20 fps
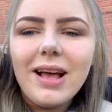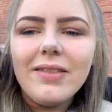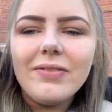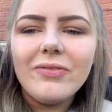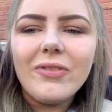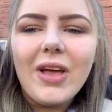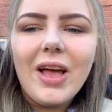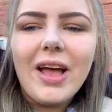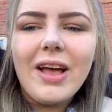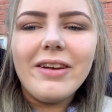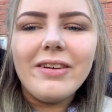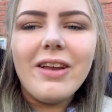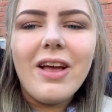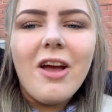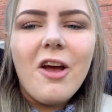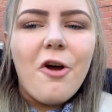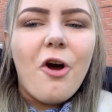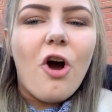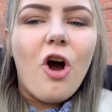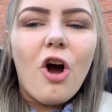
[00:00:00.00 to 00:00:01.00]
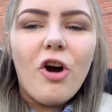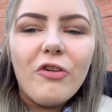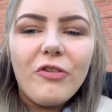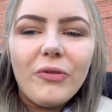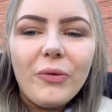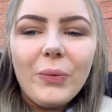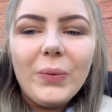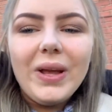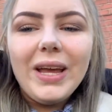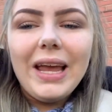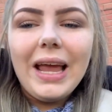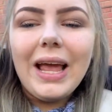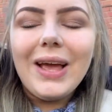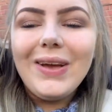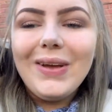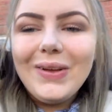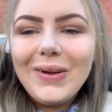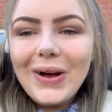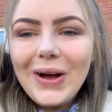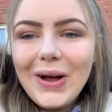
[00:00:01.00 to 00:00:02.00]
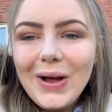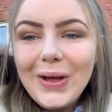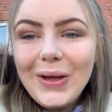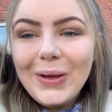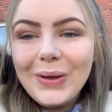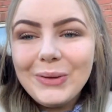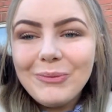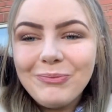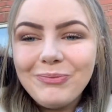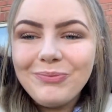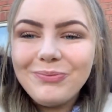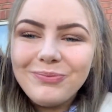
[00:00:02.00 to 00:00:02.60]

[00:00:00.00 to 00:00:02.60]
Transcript: and then off we go.